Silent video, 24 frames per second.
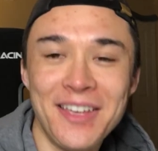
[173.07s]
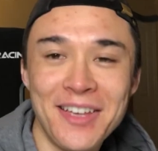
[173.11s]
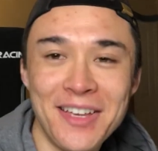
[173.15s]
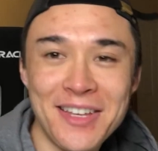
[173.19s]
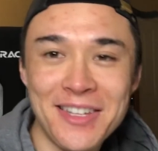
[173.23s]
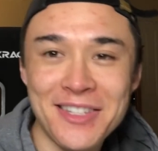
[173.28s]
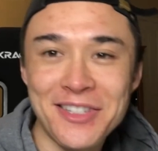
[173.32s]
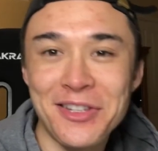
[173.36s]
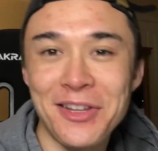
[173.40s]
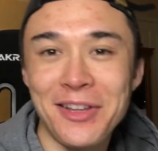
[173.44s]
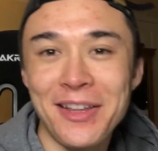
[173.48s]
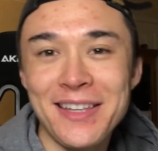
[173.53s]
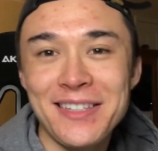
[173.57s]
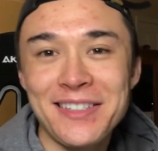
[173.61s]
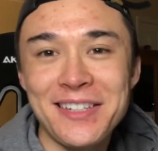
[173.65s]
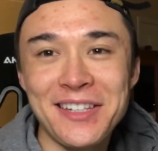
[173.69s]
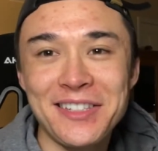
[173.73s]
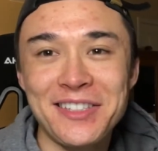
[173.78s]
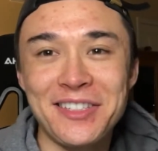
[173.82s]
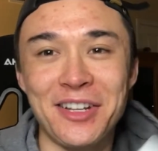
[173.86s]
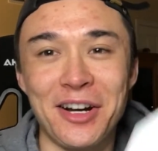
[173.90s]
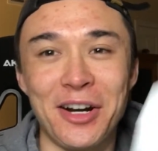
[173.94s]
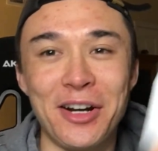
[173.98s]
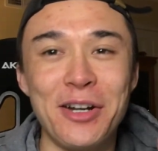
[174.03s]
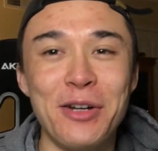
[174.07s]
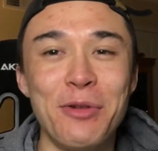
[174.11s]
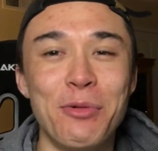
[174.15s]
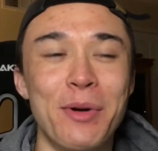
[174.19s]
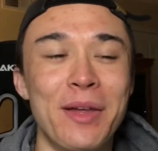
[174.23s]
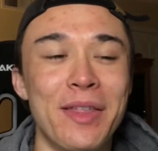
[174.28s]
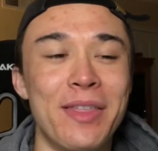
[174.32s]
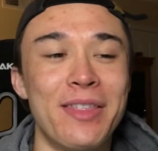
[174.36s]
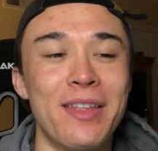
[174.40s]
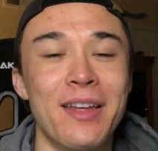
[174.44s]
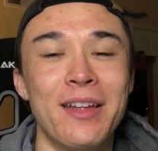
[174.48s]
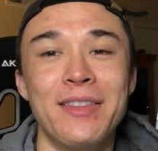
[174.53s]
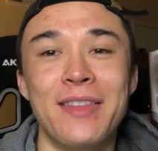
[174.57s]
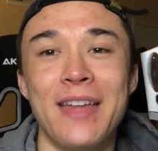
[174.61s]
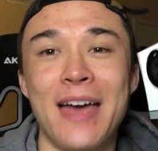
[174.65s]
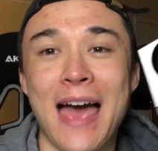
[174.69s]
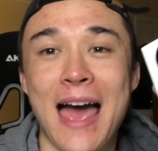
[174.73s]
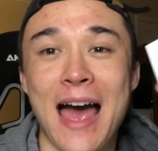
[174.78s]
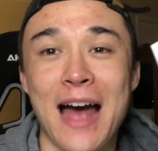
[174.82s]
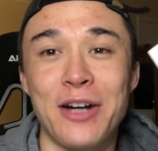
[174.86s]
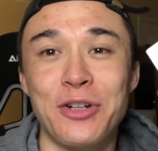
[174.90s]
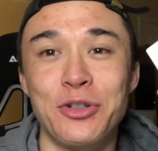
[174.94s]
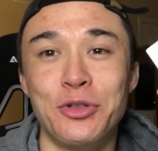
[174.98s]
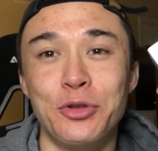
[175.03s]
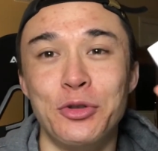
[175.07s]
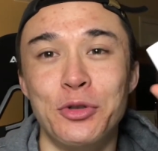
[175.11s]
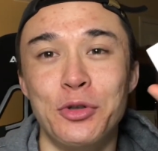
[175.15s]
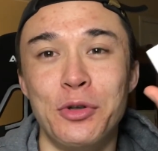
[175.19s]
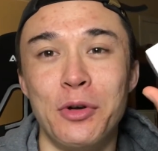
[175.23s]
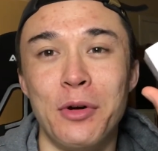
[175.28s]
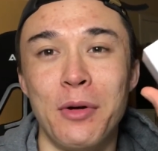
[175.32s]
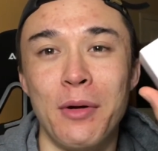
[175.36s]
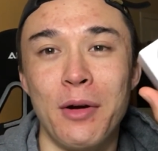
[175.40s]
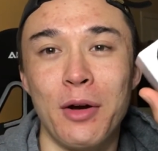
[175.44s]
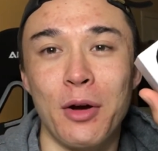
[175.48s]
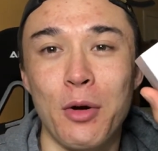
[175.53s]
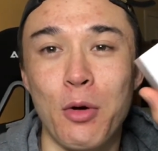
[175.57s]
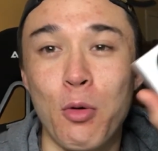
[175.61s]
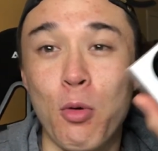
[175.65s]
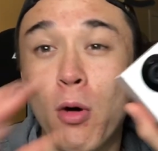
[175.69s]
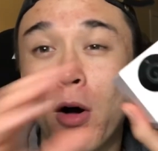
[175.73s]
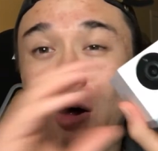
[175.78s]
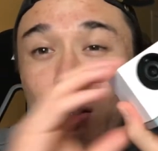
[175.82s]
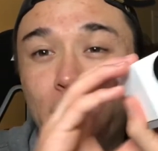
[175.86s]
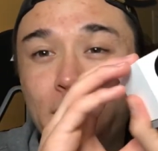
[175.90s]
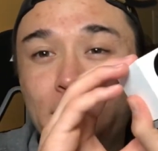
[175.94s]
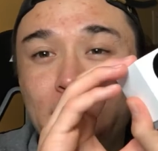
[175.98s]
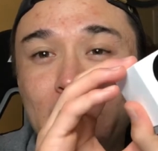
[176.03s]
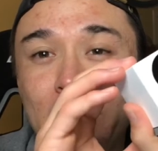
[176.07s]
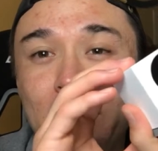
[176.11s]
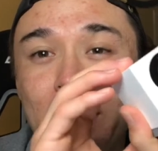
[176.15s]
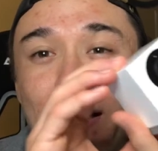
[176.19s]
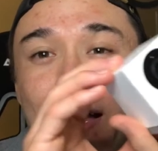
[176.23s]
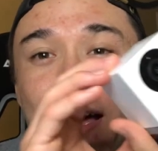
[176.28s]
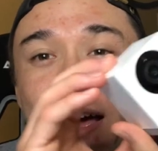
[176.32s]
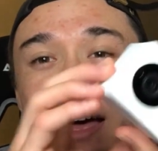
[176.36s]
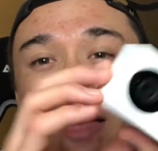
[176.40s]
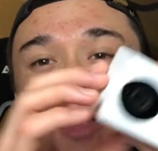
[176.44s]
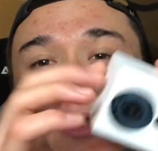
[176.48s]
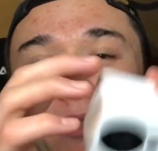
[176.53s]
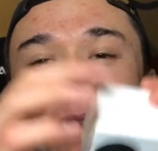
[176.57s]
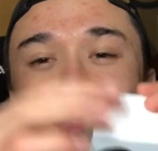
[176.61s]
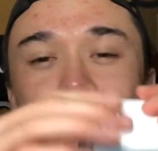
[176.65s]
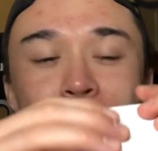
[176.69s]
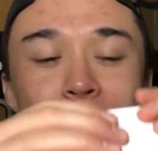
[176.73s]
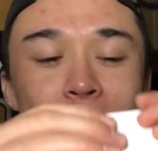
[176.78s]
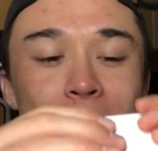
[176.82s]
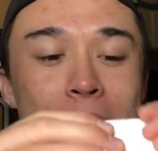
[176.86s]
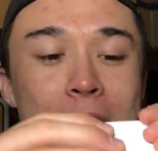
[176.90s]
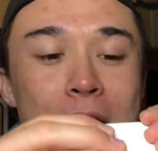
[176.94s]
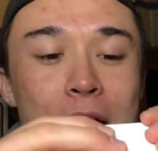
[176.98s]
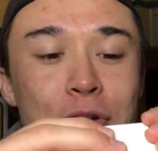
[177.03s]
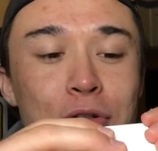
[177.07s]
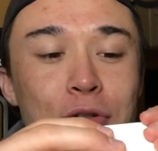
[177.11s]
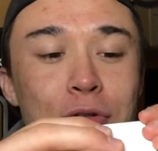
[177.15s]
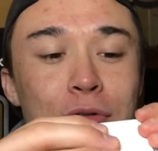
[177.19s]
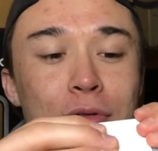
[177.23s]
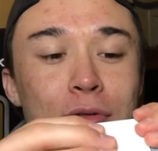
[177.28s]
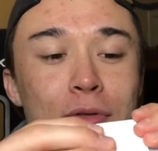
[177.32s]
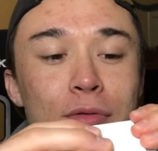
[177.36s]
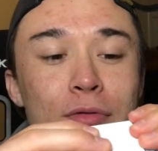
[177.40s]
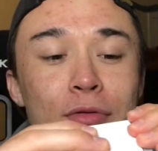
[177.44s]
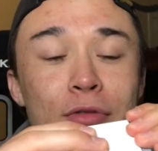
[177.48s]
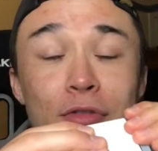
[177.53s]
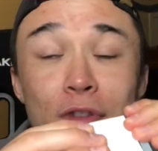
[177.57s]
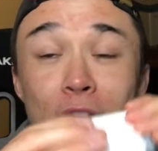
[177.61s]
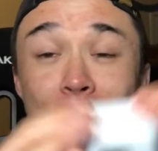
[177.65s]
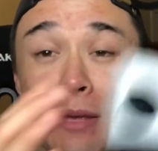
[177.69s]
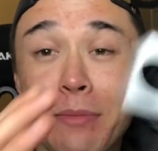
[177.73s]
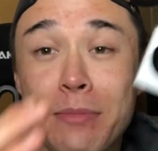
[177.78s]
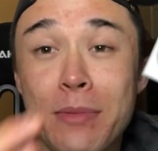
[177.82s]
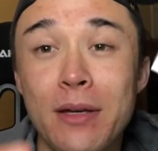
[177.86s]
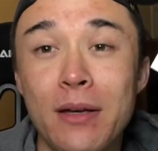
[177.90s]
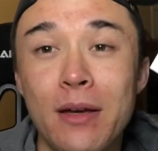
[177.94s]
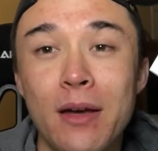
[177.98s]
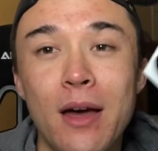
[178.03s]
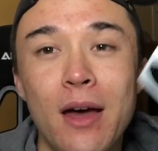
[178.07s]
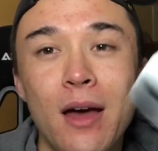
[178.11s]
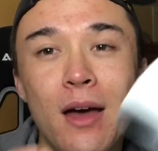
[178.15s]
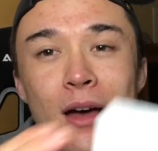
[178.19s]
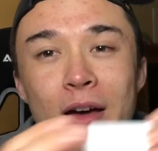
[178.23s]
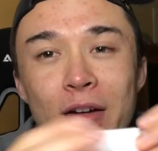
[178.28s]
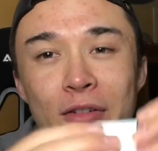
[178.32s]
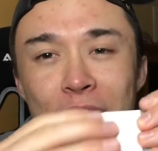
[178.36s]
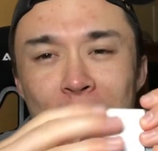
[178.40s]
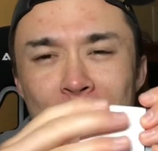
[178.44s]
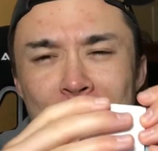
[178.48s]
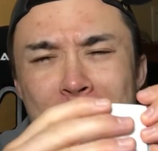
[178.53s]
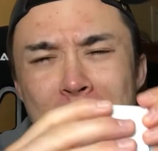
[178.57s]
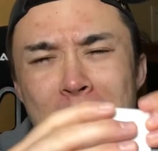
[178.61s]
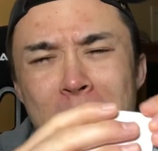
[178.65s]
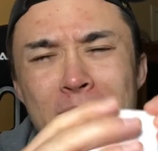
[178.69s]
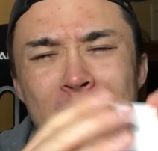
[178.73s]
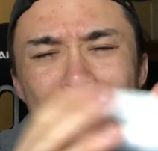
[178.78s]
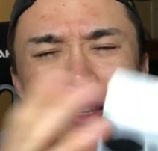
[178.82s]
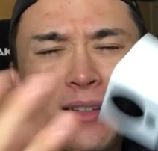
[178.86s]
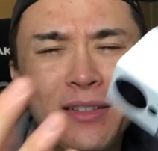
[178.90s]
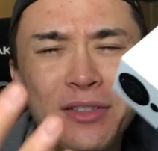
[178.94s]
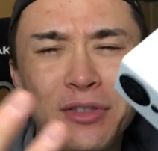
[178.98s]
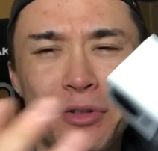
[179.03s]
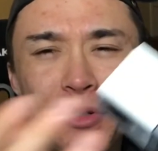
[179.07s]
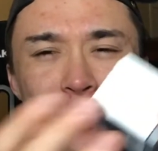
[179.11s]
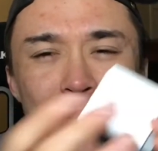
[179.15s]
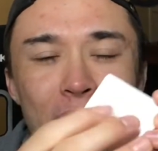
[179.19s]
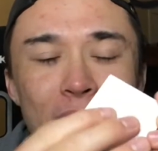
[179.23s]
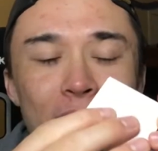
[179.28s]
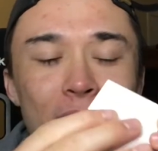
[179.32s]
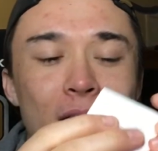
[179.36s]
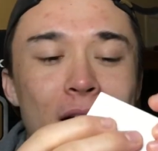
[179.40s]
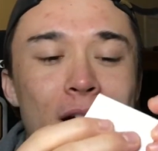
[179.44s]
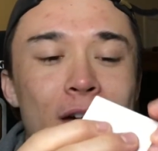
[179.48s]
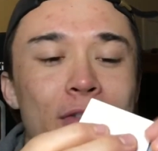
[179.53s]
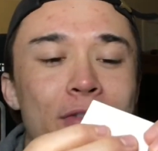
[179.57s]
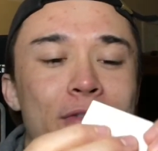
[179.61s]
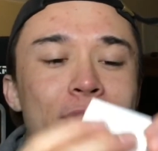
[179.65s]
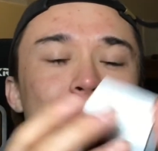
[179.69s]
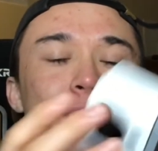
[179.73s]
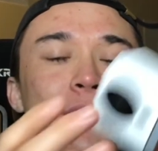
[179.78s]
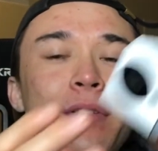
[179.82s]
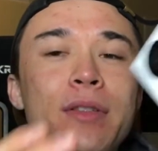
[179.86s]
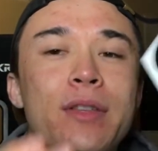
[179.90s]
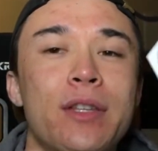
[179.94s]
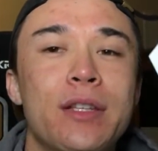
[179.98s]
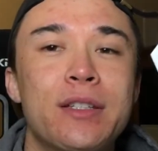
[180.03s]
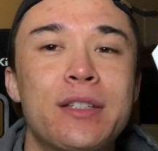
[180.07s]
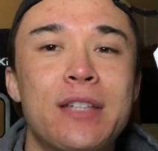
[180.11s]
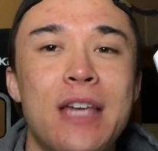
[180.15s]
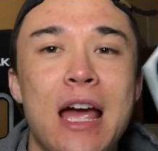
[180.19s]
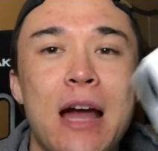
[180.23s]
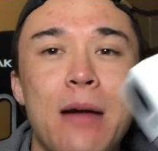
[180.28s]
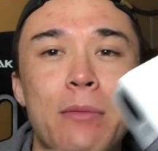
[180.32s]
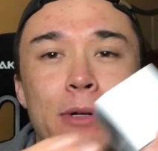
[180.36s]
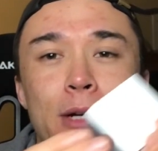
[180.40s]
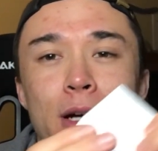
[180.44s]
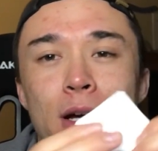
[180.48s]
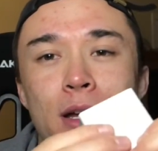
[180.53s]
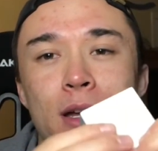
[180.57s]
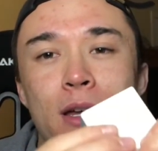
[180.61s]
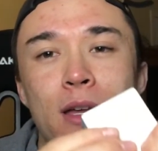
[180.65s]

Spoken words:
So let's get started with the actual quality and the actual framing sort of this camera.